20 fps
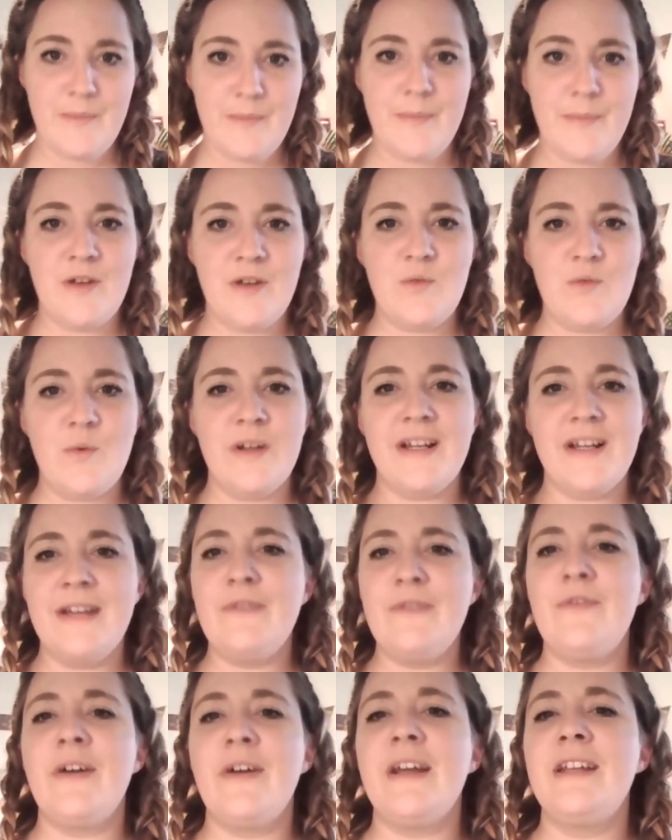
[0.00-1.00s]
But what I
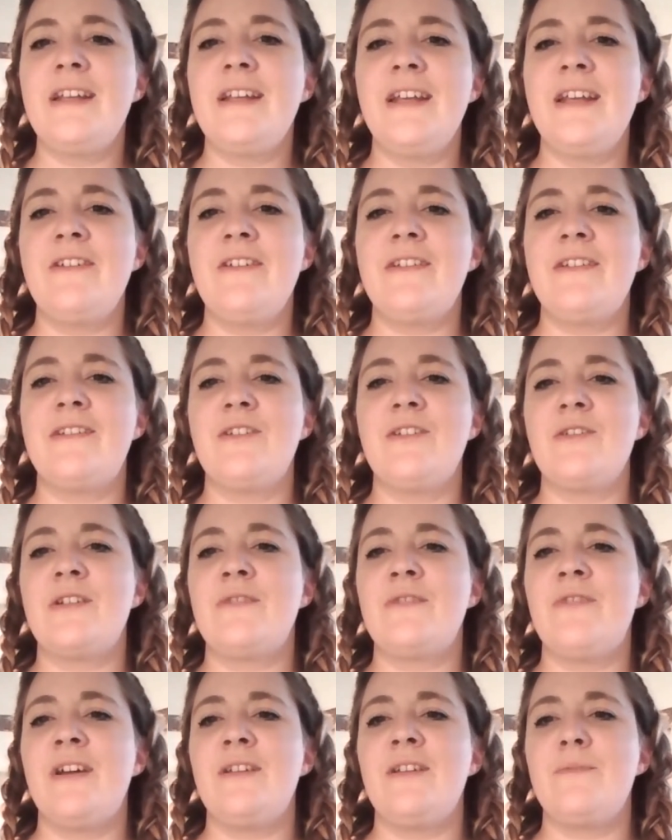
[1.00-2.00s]
find here is your
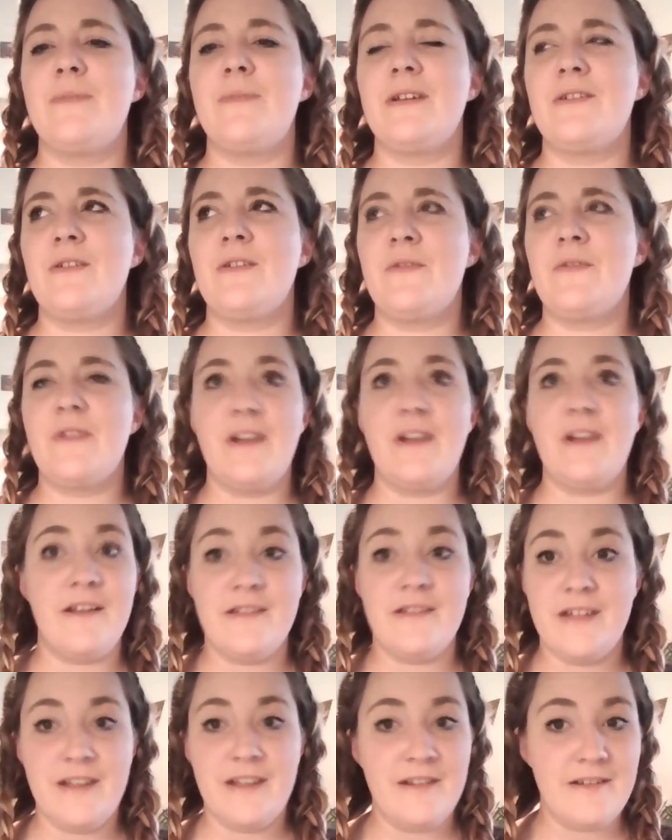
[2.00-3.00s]
development of the
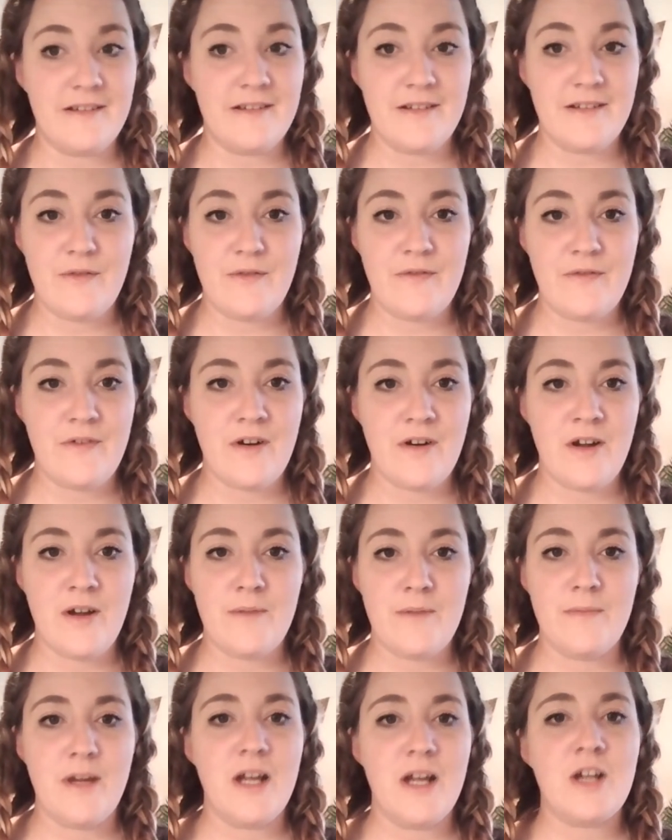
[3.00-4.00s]
last years,
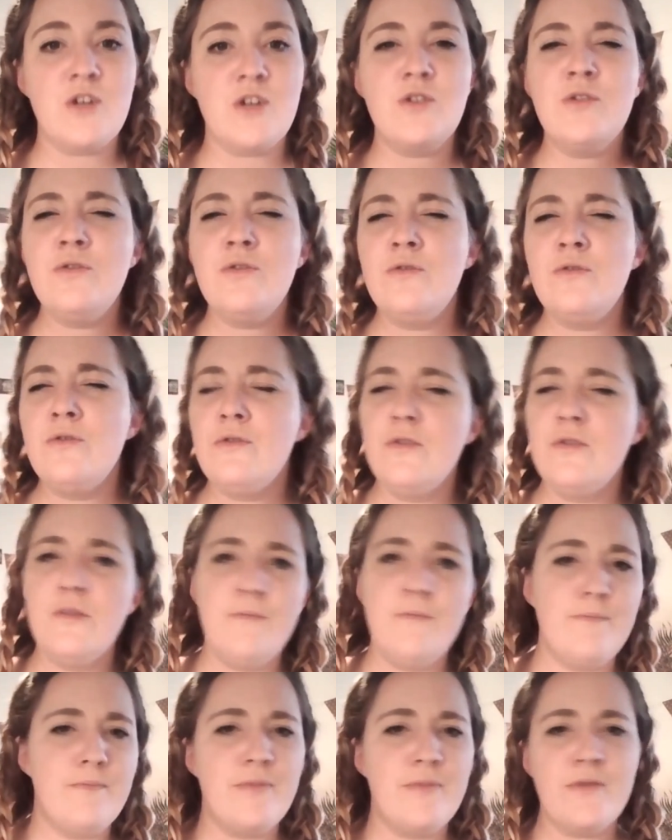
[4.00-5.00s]
from a
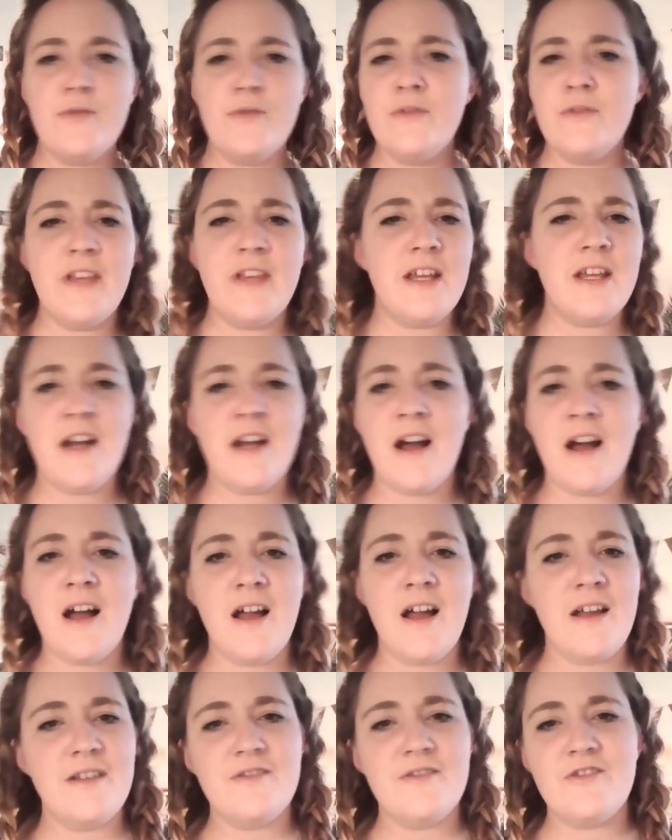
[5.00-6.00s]
cool proving
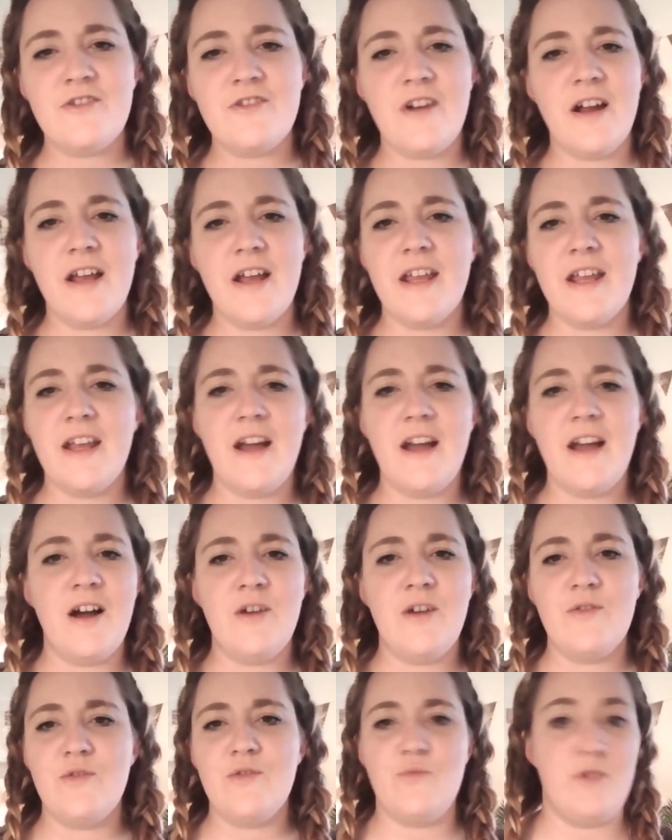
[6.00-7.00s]
guy trying
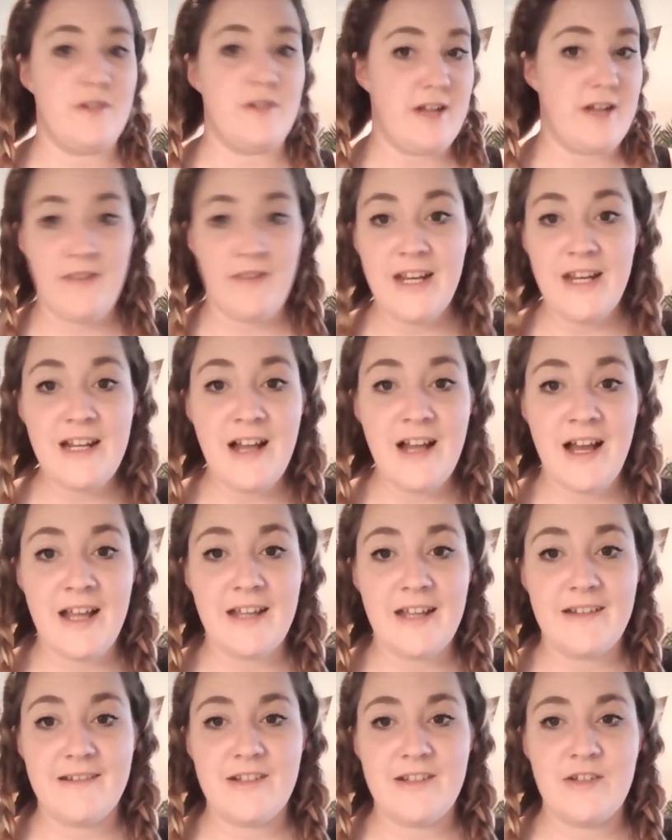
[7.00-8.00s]
out whatever he
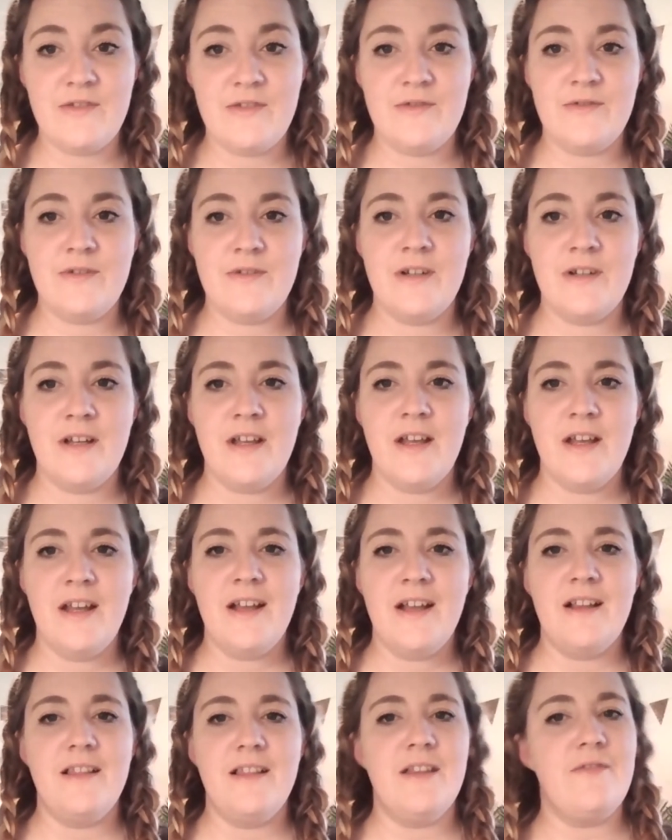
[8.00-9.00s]
likes to
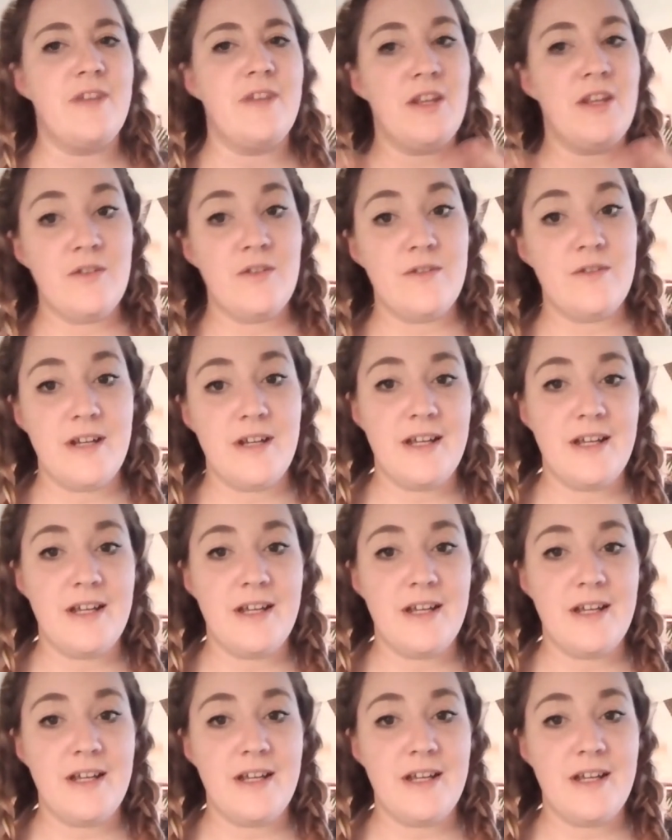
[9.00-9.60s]
living you,